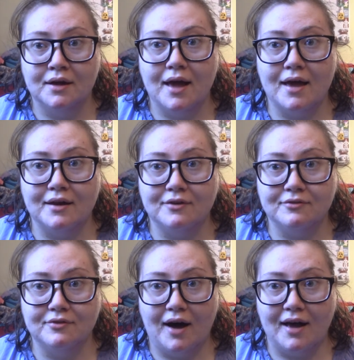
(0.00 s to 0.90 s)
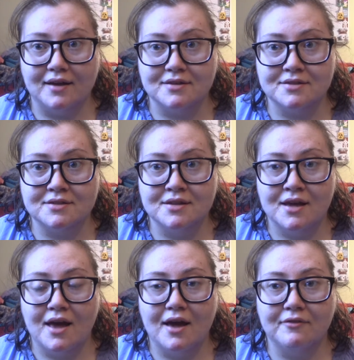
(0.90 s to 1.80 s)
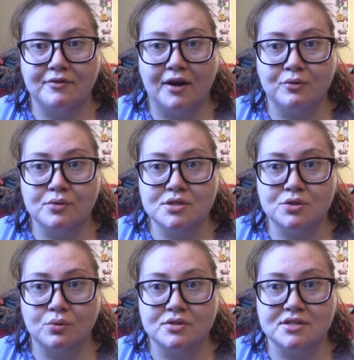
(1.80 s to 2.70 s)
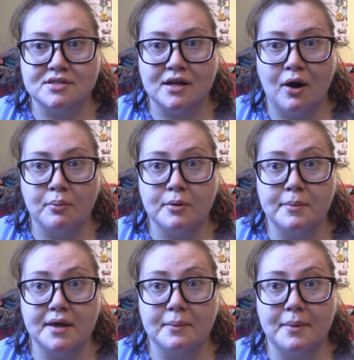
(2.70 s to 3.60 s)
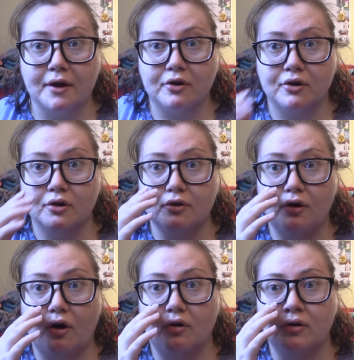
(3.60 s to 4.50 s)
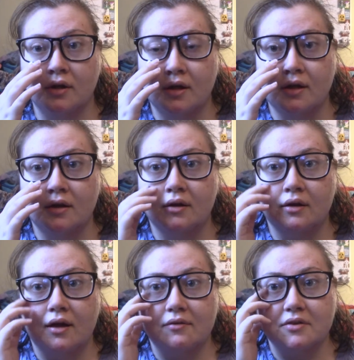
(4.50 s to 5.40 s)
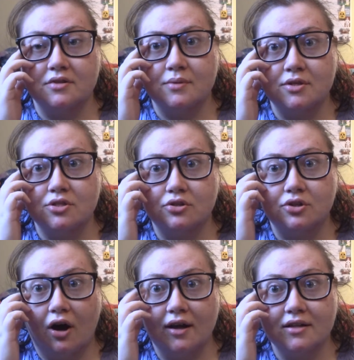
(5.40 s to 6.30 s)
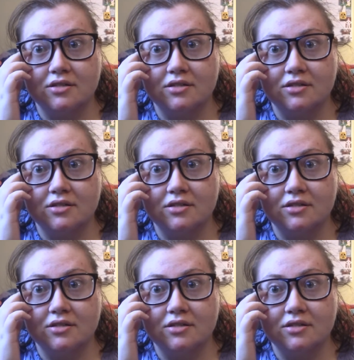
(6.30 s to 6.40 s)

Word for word: and advice and find resources to help you be a better adult. If this means you're talking to